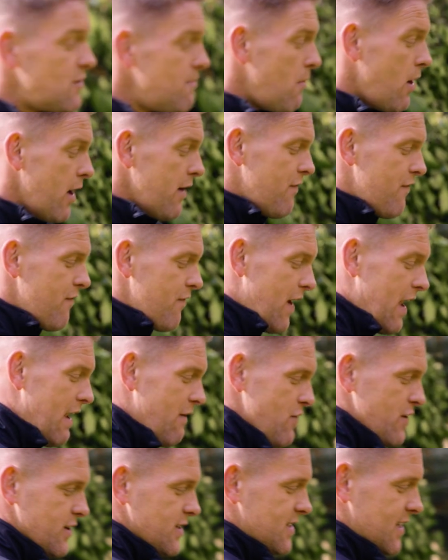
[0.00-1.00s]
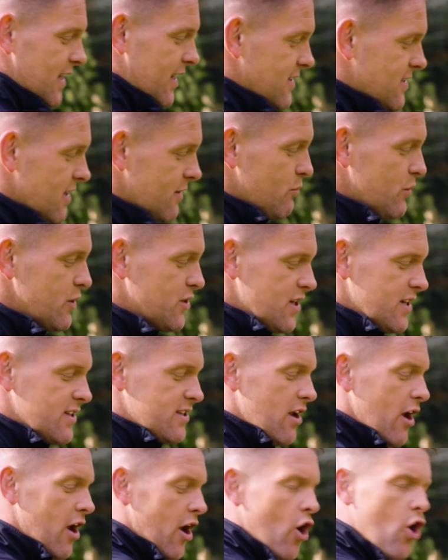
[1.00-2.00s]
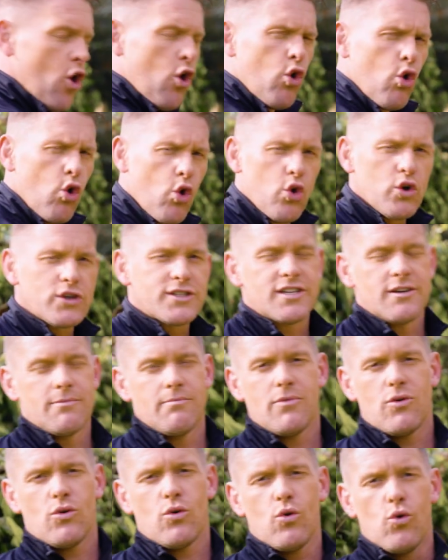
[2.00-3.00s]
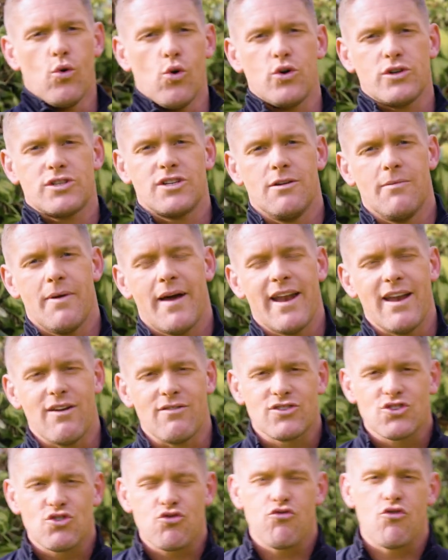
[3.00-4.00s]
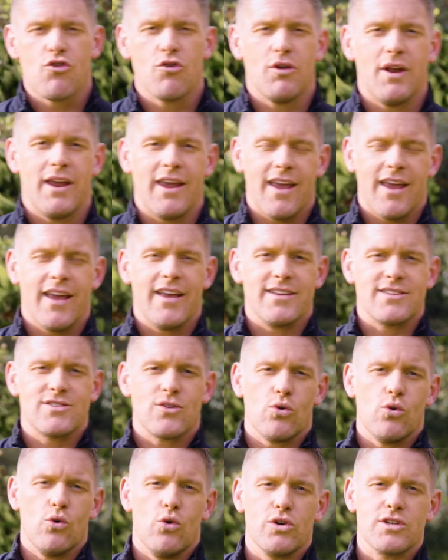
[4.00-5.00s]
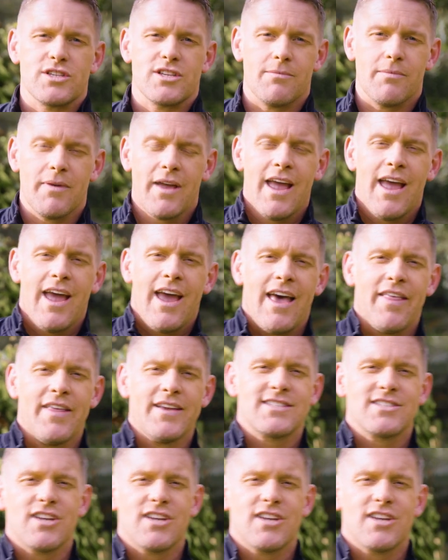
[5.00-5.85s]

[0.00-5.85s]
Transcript: my favorite season, which is autumn, and it truly is awesome. At this